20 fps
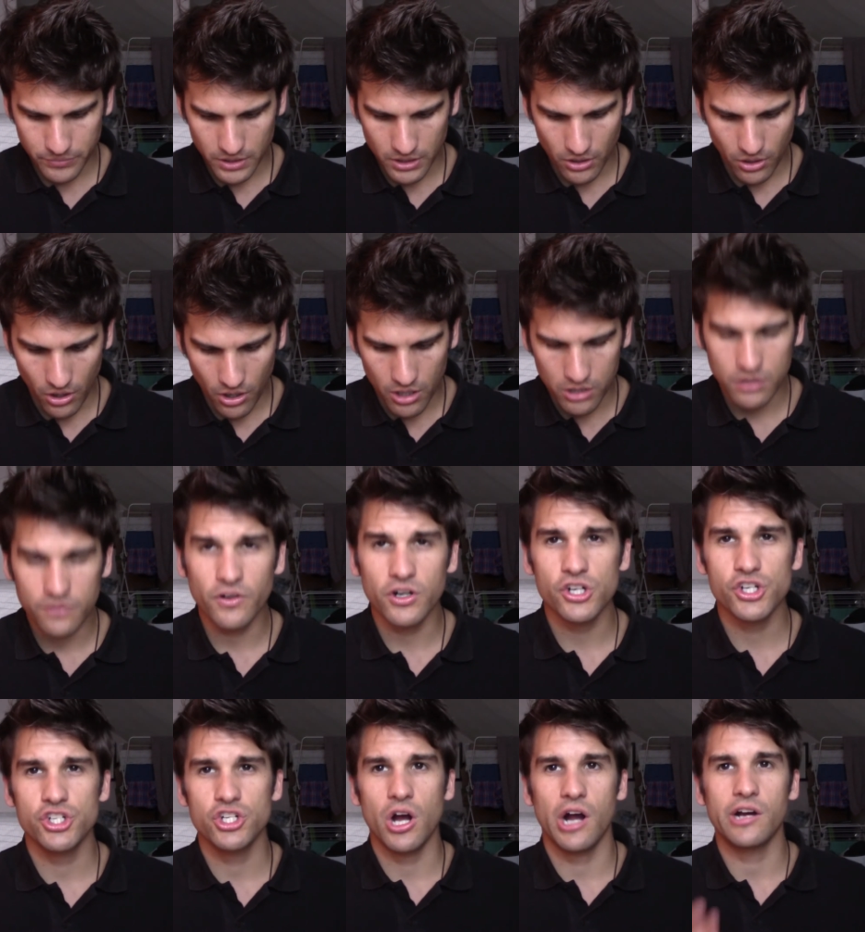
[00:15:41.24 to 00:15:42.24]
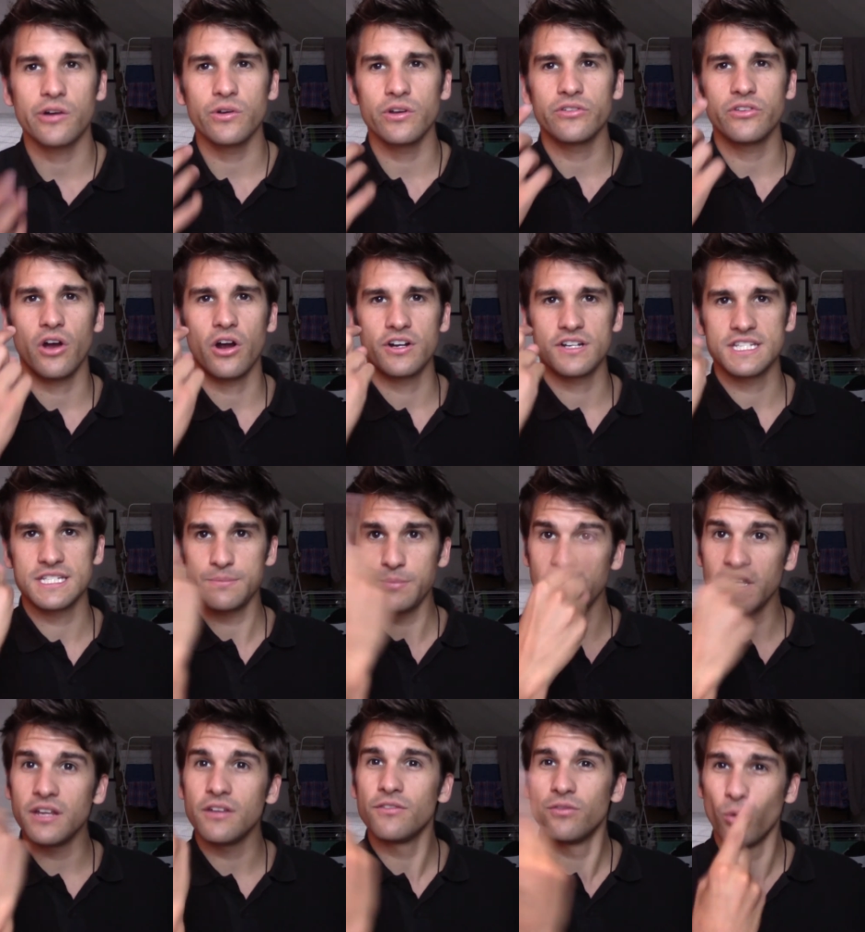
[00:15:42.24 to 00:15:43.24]
All of our chakras are
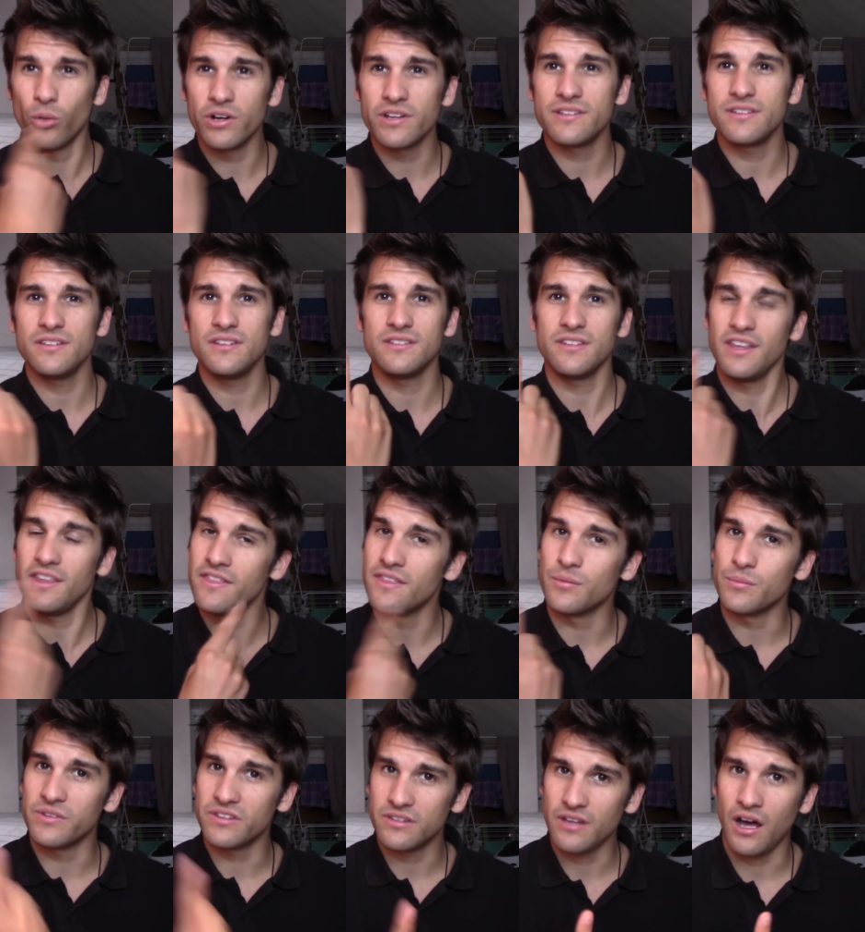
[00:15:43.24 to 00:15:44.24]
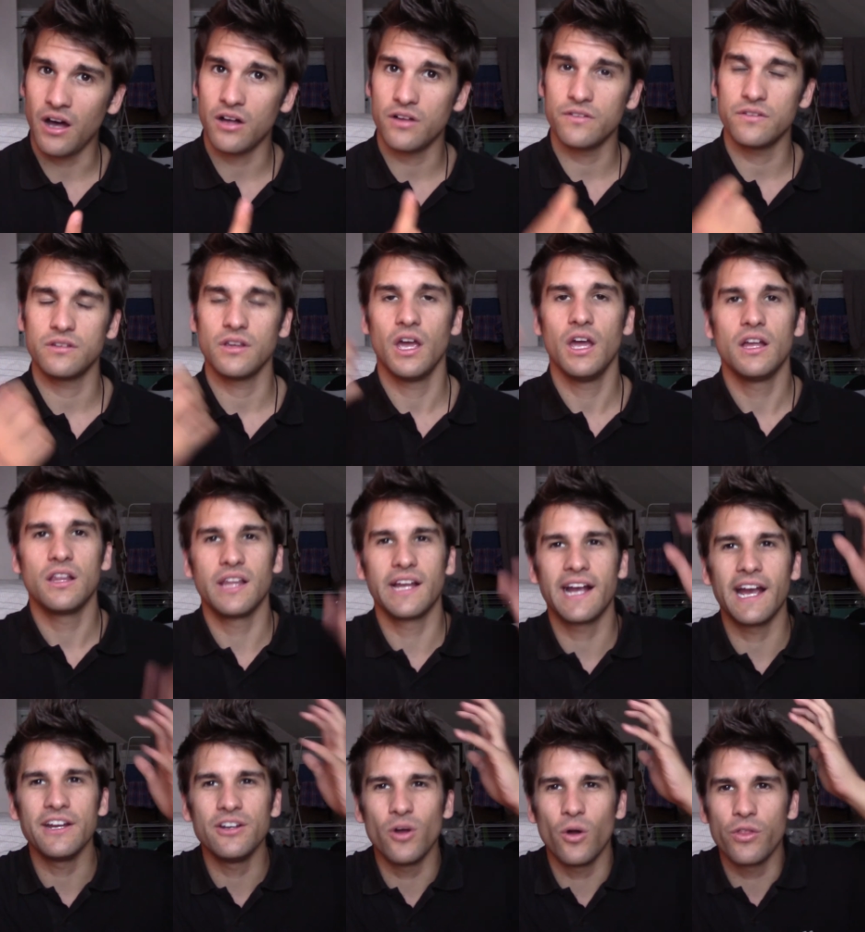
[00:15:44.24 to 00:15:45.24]
spinning vortices in themselves. Like,
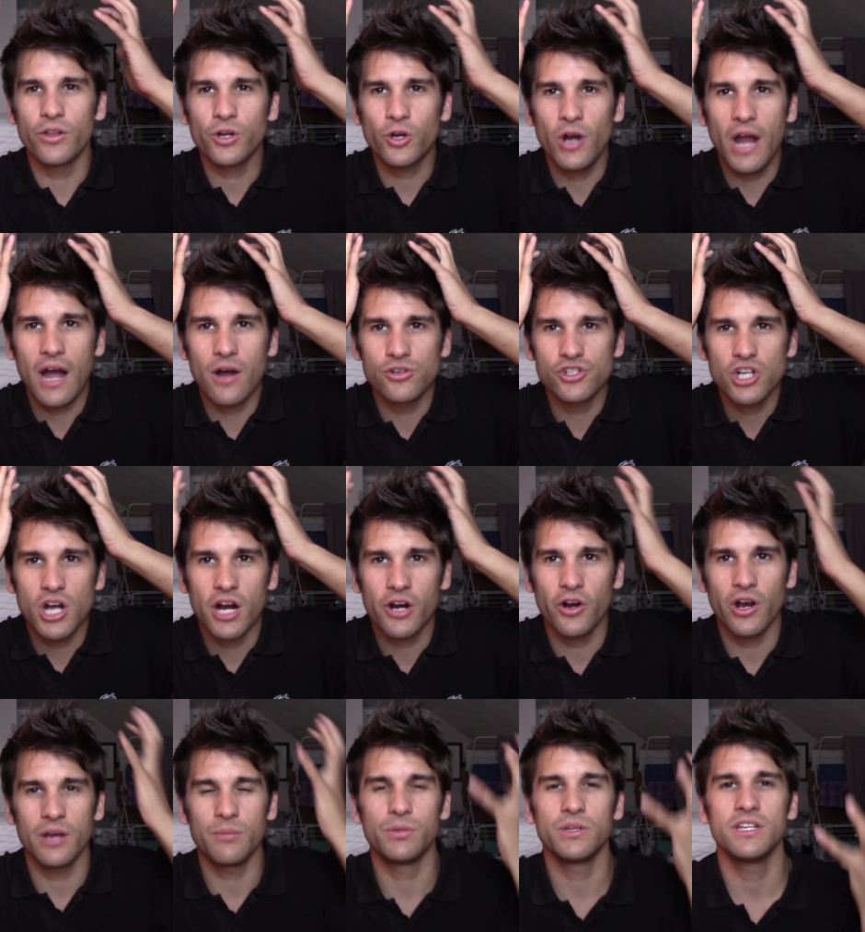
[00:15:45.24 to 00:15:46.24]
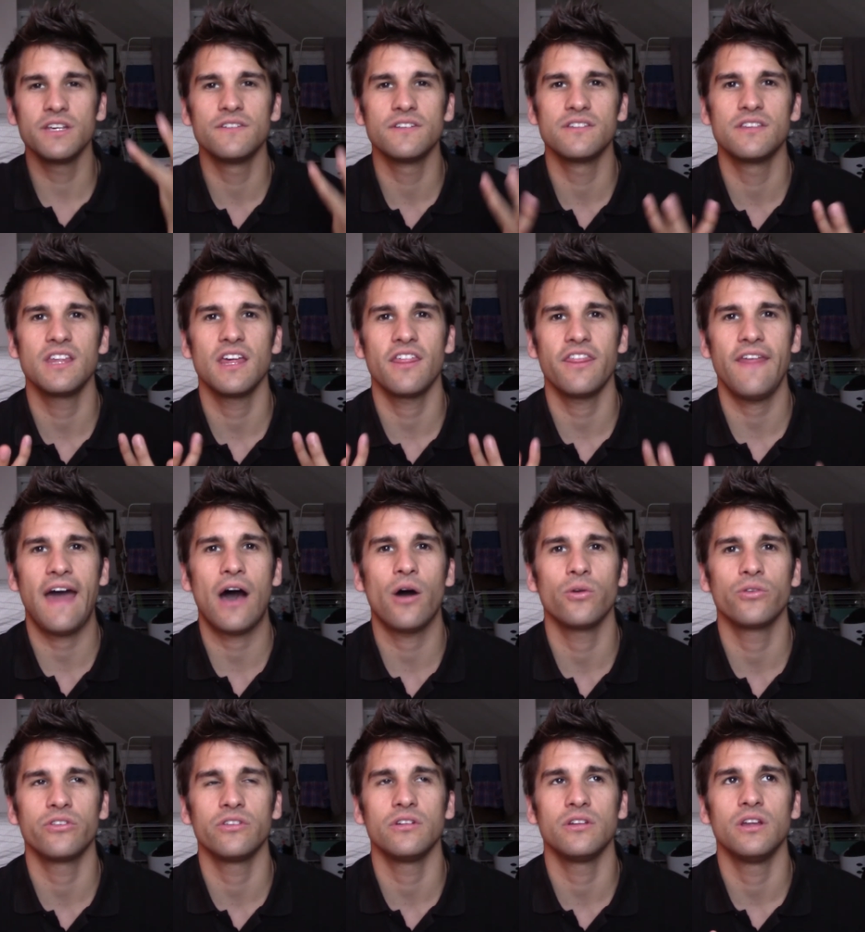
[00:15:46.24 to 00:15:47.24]
I know the crown chakra, I believe, is the
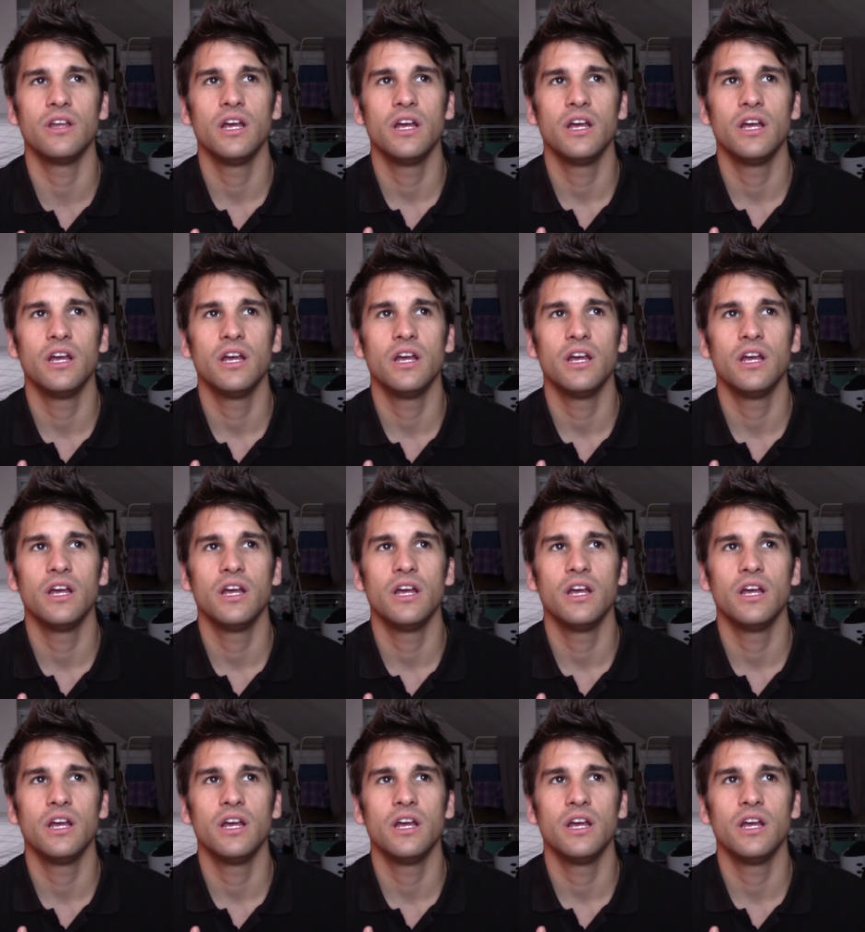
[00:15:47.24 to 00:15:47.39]
1,000